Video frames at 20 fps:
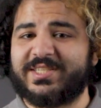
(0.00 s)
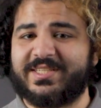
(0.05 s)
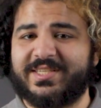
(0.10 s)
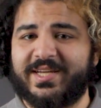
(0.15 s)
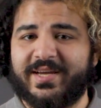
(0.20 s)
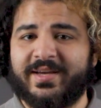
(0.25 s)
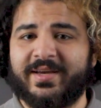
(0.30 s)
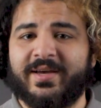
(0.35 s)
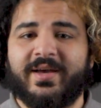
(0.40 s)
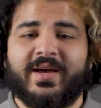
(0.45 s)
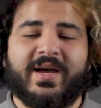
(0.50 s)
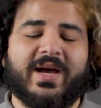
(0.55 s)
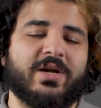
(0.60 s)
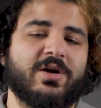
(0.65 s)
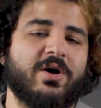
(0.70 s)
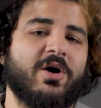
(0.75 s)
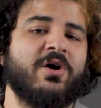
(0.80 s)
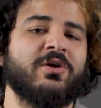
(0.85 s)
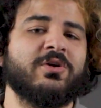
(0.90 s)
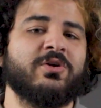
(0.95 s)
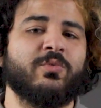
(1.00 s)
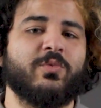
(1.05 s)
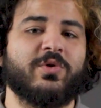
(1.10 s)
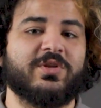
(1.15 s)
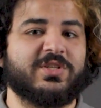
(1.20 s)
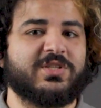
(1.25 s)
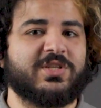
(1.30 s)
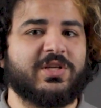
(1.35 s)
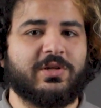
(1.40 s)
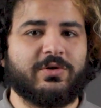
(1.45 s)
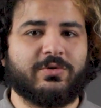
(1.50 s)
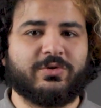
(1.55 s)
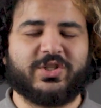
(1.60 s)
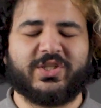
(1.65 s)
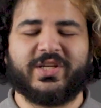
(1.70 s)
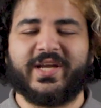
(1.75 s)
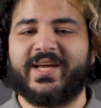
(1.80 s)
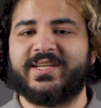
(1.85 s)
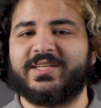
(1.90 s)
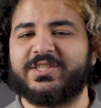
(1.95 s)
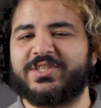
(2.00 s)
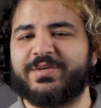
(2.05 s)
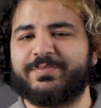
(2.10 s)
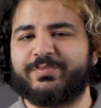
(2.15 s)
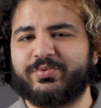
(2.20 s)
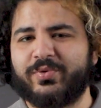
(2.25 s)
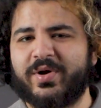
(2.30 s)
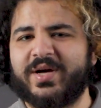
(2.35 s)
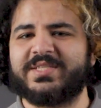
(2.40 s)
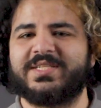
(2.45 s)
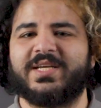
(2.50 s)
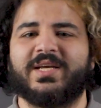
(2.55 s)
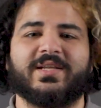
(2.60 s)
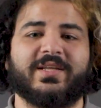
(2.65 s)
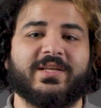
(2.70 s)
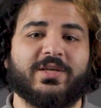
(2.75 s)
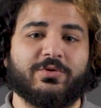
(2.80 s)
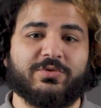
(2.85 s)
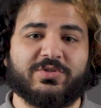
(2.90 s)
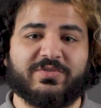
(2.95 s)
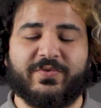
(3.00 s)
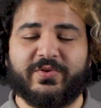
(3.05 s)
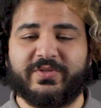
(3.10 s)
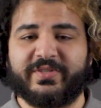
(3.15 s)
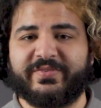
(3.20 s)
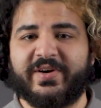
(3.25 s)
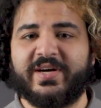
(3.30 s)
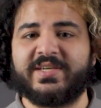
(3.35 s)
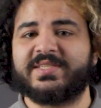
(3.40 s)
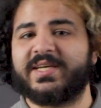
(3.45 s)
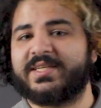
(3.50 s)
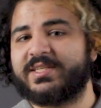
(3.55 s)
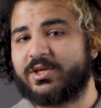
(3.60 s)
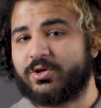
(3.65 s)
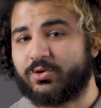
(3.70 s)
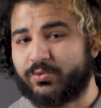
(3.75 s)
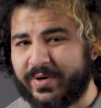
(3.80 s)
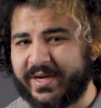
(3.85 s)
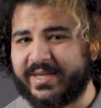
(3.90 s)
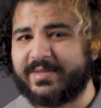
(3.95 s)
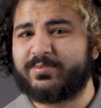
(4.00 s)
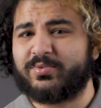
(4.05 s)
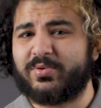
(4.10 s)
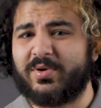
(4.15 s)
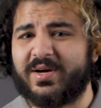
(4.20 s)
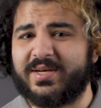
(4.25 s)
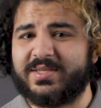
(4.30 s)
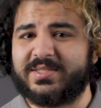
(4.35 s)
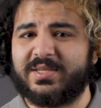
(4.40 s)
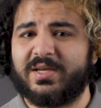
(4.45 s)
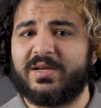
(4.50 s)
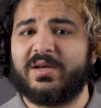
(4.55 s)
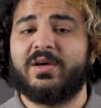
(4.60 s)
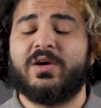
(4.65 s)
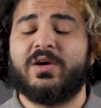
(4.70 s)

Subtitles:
stick, an all-in-one solution, and a surprisingly useful device at a great price.